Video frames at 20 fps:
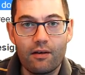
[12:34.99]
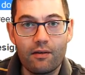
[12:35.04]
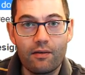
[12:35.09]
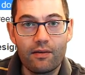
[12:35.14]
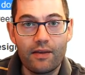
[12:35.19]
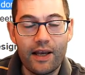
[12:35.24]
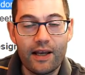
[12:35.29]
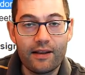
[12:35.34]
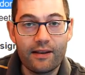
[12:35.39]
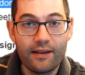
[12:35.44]

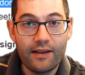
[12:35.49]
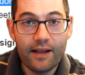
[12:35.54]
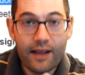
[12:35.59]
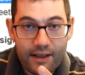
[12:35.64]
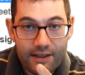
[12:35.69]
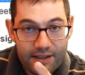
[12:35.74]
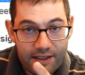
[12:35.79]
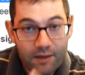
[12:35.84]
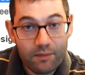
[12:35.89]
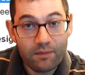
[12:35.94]
that
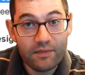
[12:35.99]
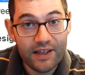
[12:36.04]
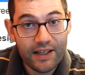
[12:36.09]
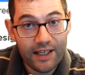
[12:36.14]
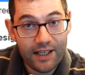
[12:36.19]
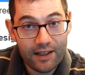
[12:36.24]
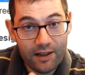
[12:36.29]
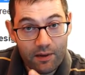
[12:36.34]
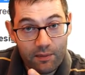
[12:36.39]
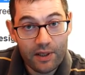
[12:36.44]

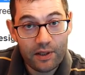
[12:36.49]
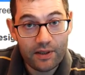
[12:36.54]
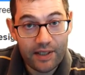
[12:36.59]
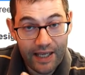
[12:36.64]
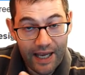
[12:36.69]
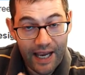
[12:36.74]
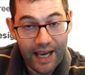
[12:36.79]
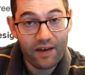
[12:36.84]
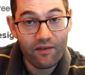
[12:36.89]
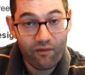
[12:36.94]
the building
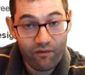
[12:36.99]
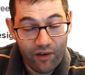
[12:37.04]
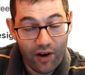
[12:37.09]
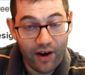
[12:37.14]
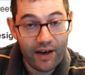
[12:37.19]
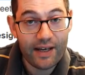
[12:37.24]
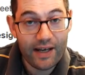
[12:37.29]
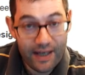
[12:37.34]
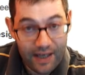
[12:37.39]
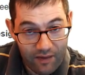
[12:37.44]
had
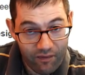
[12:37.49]
finally